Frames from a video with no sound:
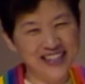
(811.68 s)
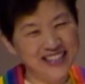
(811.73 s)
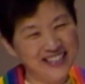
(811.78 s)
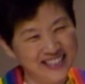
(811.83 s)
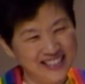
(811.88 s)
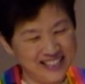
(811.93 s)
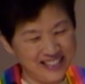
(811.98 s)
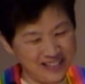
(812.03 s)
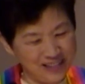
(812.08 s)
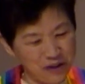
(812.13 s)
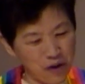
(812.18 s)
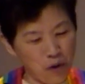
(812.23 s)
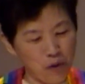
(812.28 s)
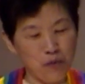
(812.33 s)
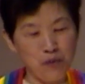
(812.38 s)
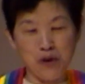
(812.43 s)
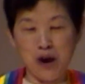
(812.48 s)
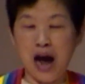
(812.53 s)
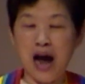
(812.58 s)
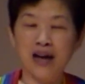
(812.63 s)

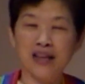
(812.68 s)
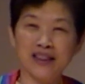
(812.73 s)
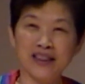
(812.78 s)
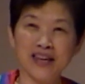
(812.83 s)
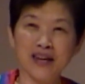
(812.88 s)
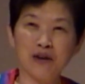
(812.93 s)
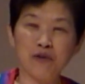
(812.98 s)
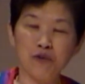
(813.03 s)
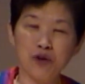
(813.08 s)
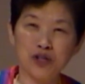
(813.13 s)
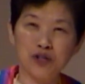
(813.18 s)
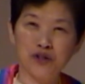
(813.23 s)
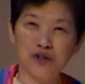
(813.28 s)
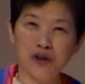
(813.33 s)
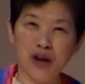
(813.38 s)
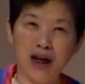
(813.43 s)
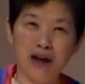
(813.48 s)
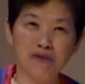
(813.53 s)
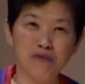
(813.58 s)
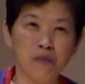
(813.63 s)
so I think we should
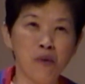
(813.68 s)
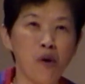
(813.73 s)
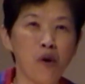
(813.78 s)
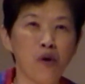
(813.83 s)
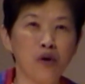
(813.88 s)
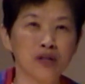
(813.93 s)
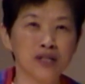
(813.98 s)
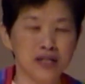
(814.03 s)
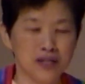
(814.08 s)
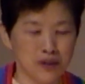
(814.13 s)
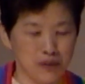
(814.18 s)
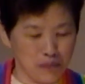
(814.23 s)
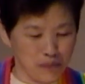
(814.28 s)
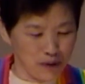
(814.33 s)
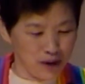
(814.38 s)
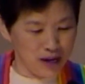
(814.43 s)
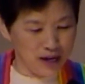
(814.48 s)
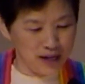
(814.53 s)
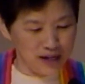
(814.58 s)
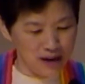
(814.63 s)
have more
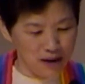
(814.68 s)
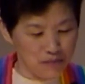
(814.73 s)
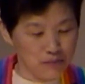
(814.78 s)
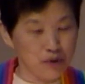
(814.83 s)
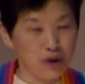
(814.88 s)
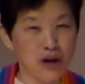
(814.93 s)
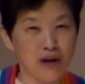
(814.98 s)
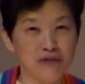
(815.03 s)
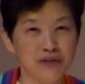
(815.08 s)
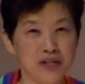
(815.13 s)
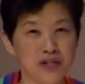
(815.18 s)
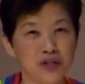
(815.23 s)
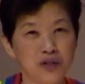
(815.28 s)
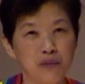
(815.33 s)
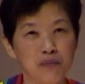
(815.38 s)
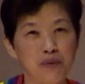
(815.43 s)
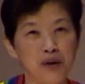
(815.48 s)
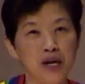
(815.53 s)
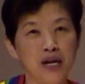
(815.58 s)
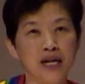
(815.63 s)
discipline, book of
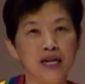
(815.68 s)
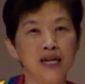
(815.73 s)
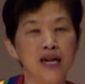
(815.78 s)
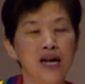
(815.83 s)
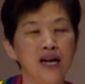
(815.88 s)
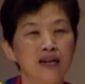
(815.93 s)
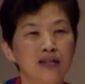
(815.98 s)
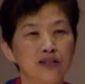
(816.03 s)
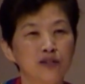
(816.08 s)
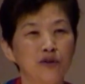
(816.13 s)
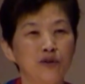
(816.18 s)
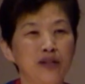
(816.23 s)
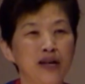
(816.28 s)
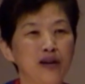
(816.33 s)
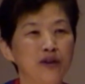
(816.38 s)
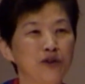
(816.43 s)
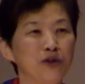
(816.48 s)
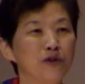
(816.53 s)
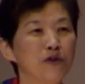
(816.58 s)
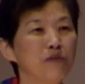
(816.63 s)
discipline, so that
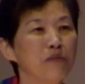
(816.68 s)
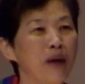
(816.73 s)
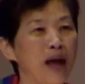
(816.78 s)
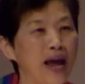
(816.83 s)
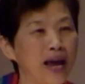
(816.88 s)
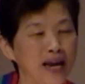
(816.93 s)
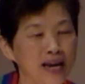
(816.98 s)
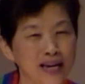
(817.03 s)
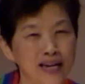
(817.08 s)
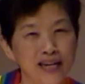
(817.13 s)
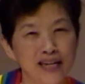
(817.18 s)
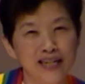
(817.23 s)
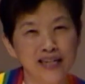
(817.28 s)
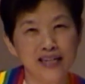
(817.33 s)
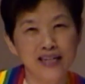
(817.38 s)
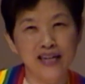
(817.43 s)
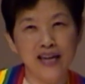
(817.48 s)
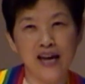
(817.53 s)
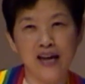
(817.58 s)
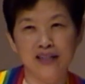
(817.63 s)
you may
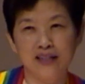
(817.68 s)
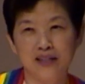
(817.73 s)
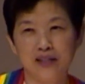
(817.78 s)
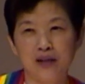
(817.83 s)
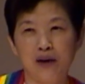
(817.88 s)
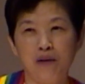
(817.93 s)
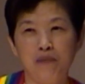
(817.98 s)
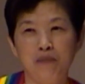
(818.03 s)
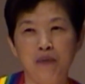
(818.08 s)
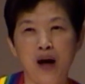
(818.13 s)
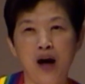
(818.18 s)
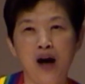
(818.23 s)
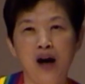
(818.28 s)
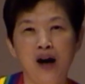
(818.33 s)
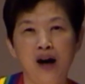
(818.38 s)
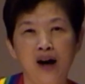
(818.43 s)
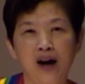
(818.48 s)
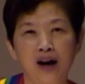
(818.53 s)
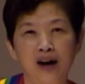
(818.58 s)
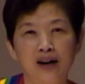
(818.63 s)
get some,
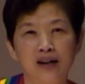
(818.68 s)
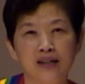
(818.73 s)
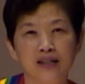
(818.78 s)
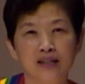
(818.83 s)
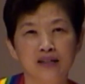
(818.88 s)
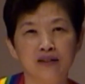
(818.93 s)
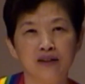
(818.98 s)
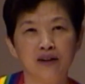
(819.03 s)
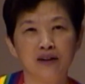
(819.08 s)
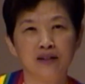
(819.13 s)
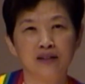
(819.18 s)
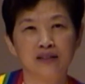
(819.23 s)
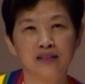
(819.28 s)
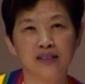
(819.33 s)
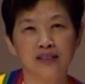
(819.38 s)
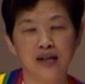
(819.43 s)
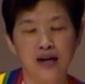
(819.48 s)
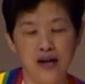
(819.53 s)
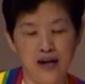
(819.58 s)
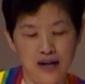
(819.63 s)
uh, you know,
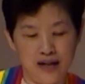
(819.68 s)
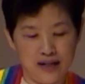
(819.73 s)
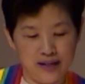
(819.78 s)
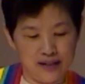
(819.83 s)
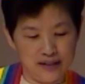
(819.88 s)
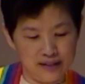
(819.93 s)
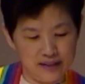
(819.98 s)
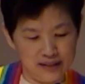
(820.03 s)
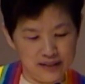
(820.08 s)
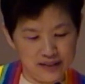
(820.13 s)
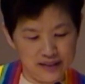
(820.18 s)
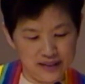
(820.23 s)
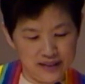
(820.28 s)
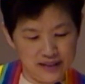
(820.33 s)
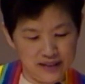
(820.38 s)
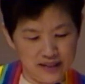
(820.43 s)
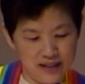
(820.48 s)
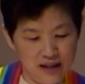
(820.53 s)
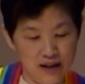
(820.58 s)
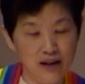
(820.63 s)
uh,
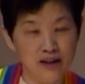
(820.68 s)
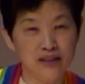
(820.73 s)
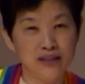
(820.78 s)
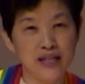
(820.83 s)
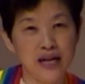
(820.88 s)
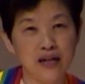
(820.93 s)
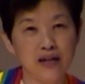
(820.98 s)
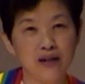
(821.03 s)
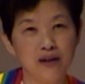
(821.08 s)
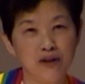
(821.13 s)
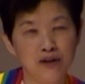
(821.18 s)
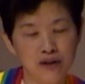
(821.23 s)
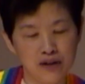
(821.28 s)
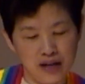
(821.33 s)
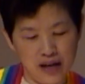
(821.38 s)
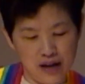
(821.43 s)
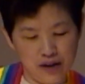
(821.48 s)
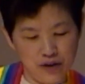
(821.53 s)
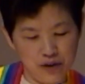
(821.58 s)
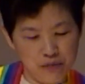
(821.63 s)
take a look
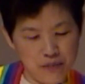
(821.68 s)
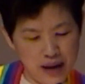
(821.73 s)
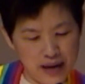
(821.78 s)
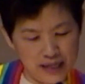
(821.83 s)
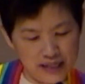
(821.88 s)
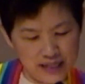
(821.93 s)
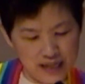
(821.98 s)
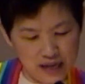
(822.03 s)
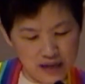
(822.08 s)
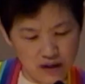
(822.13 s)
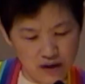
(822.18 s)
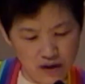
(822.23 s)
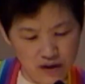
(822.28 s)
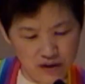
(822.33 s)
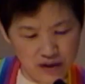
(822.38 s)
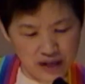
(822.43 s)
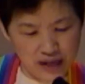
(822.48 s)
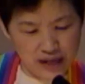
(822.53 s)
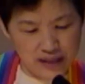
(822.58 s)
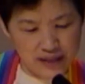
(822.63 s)
at, you may take a
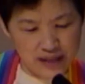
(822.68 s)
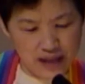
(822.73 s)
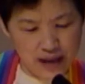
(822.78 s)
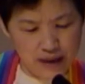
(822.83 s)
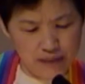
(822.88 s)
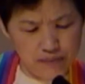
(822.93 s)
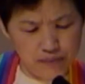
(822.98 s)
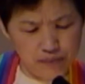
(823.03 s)
look at them.